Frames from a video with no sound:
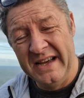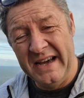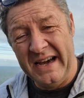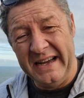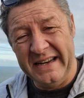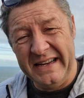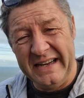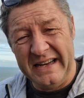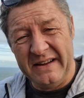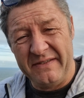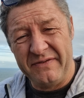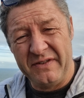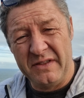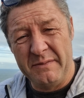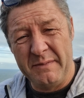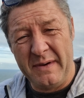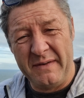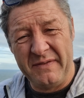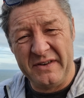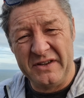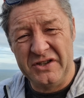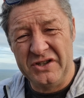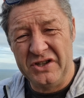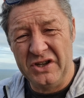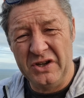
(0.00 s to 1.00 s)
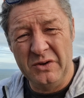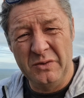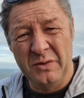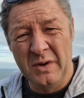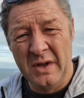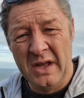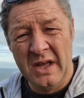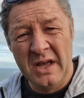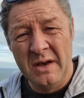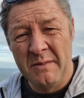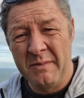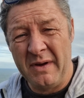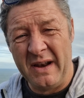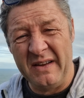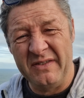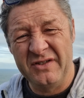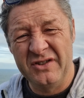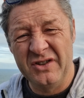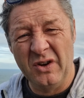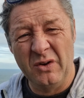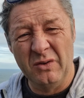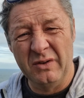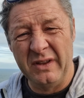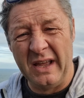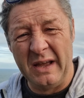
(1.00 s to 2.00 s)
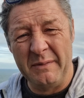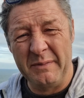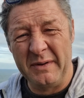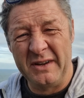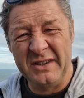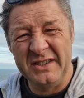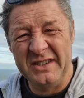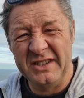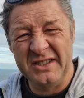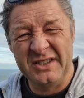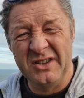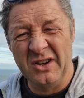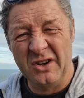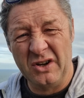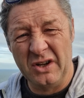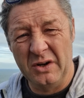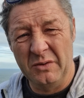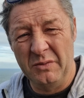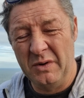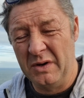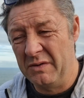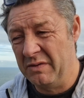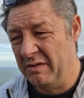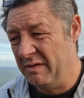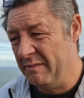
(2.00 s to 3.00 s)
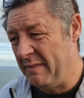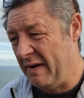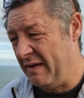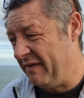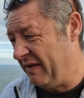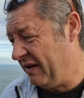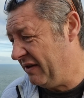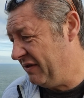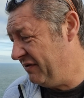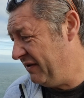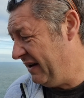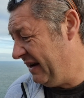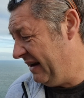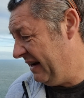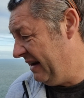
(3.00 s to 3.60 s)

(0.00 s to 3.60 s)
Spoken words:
I did have for the Mavic 2, but I've sold that because it's not going to work with the Mavic 3.